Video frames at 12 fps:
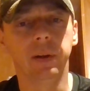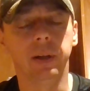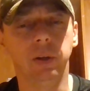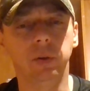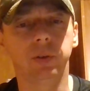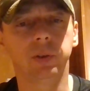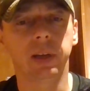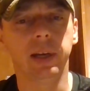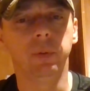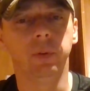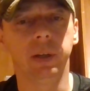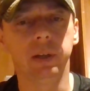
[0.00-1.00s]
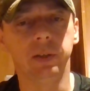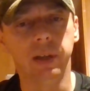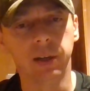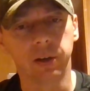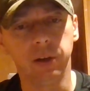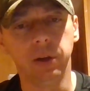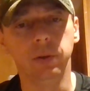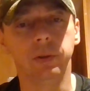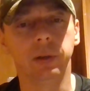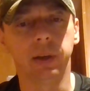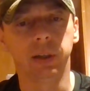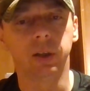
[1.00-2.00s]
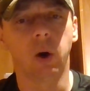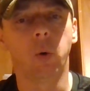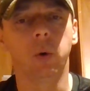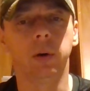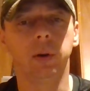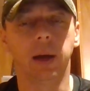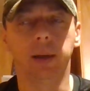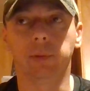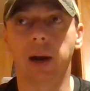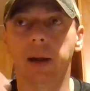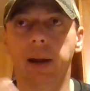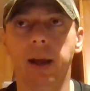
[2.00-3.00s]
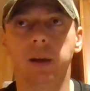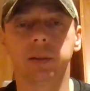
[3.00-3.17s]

and you'll see where these deer are using in corn right now.